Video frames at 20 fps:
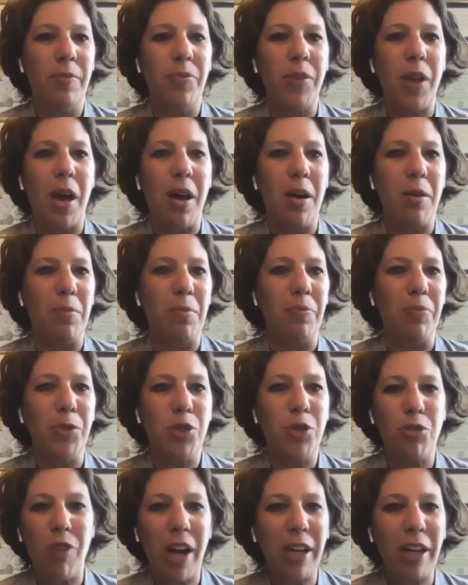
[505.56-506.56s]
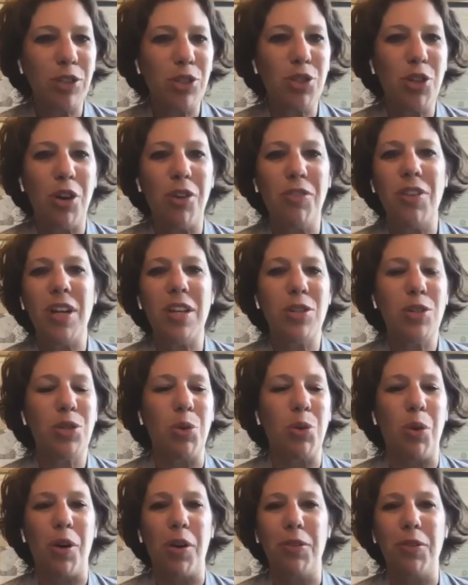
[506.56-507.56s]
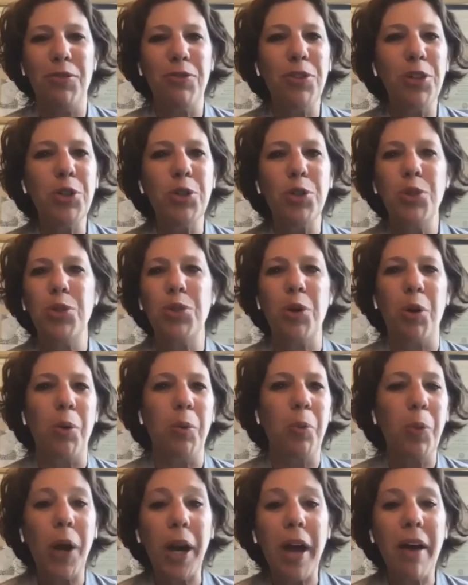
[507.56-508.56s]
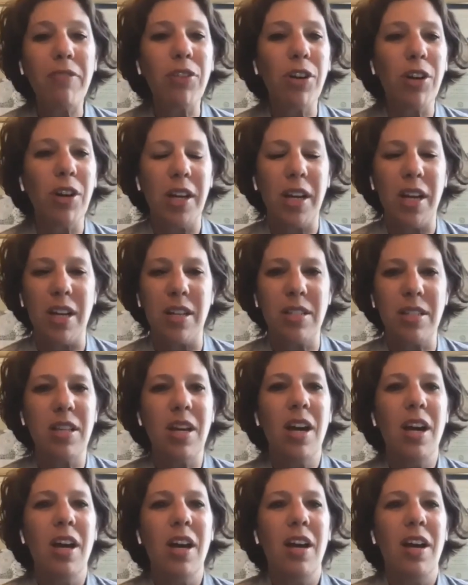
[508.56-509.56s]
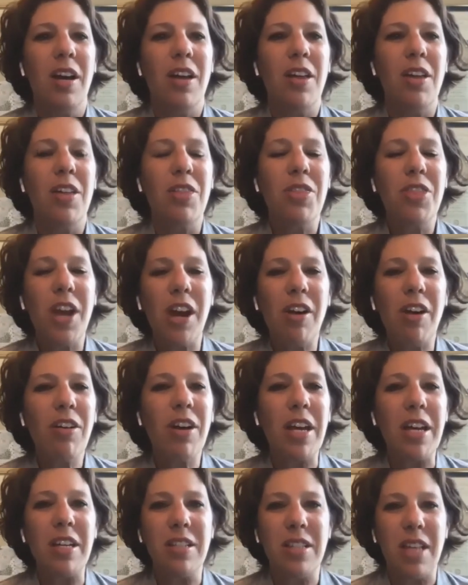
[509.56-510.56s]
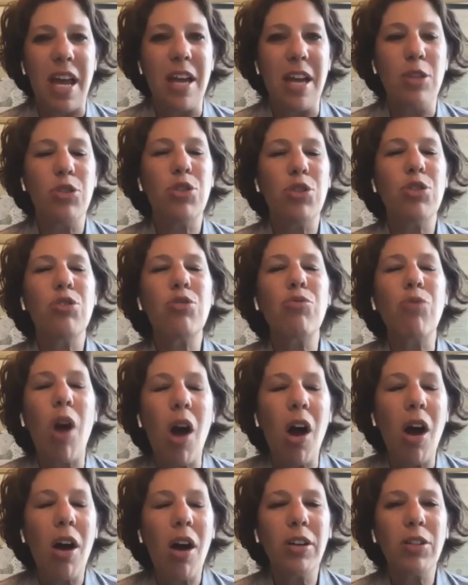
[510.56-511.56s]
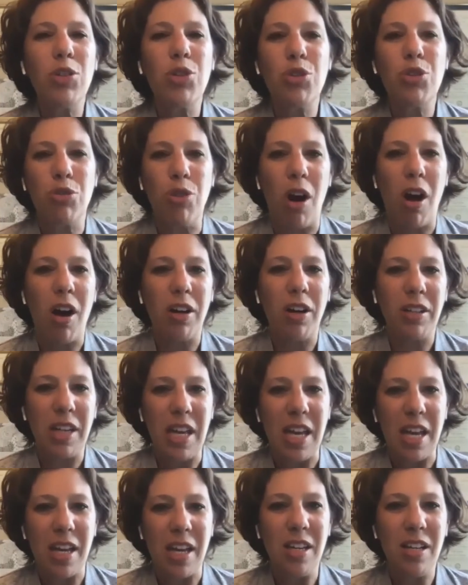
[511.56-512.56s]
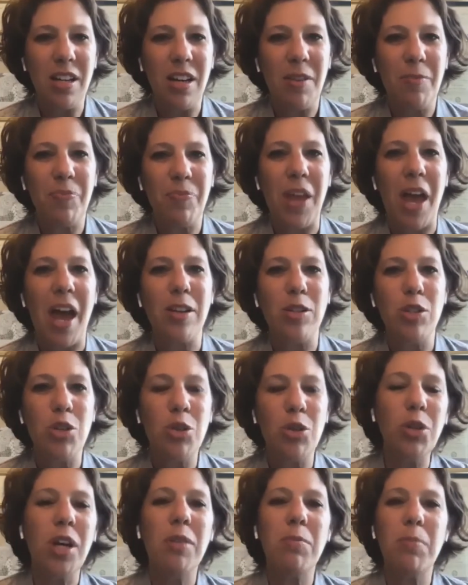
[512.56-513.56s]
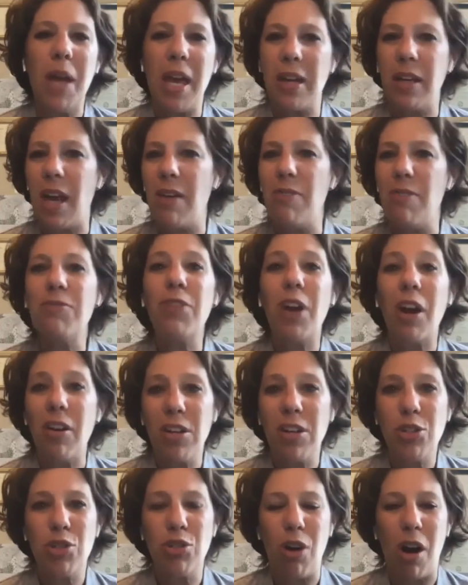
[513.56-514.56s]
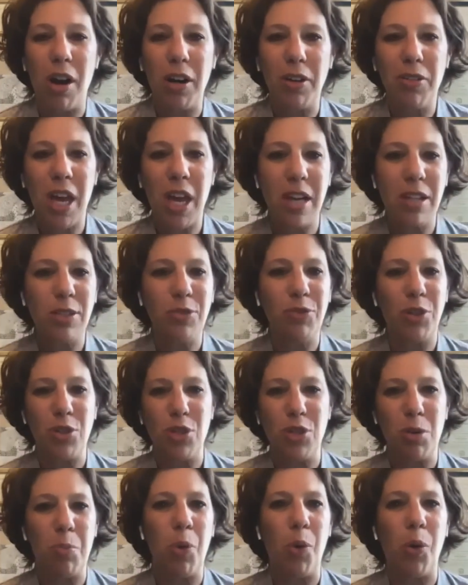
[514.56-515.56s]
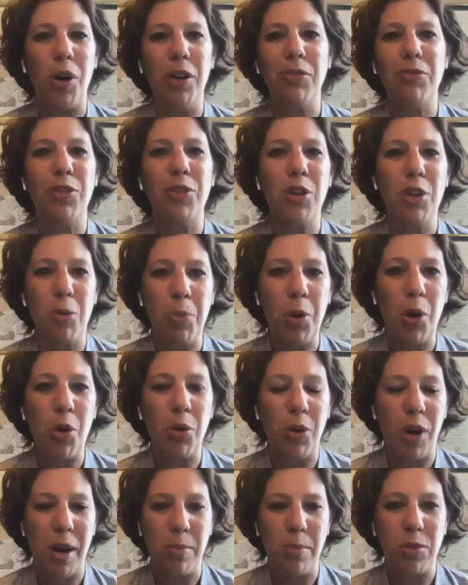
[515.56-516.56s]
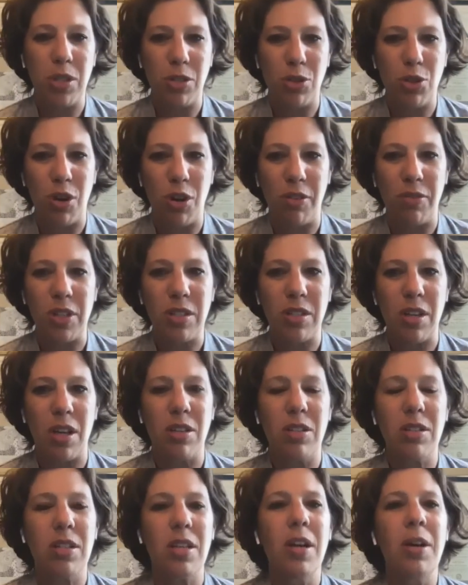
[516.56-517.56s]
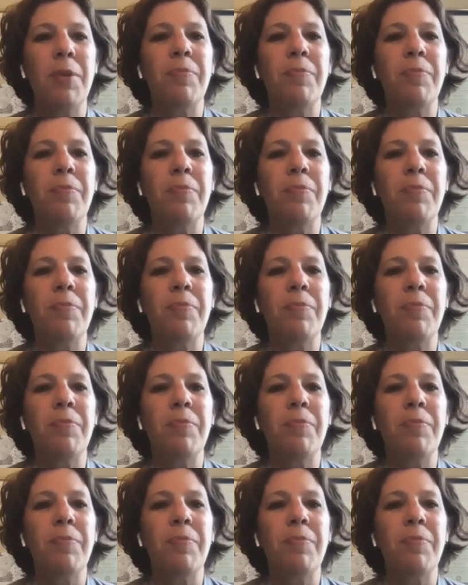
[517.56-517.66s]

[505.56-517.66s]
um, direct service or food or whatever it is, there is a strong, strong need and you can make a very strong case for support for your programs and services.